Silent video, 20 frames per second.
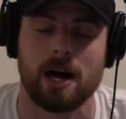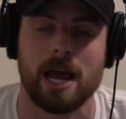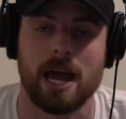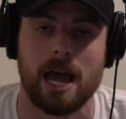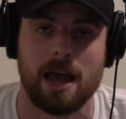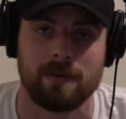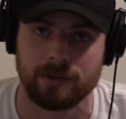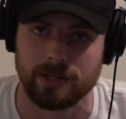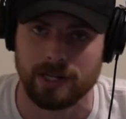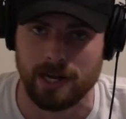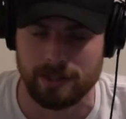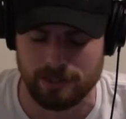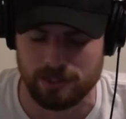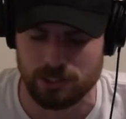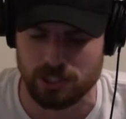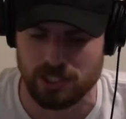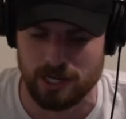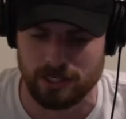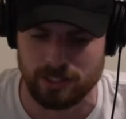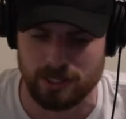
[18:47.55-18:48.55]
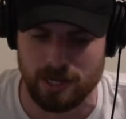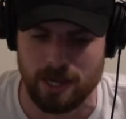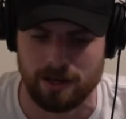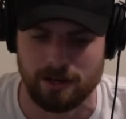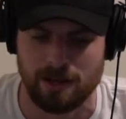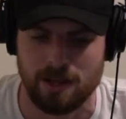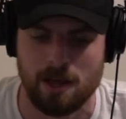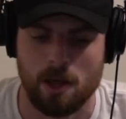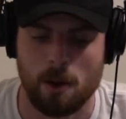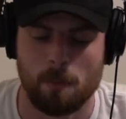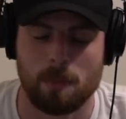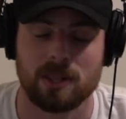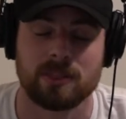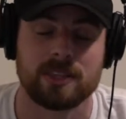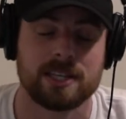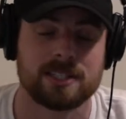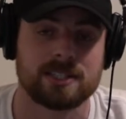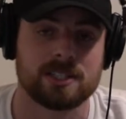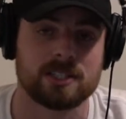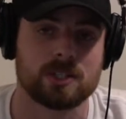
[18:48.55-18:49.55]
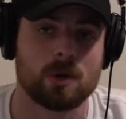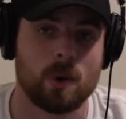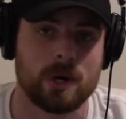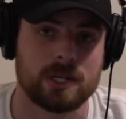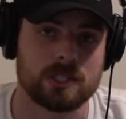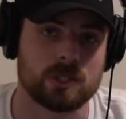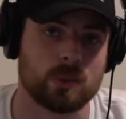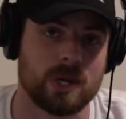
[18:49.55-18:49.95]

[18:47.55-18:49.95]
I haven't got the check yet, but this is going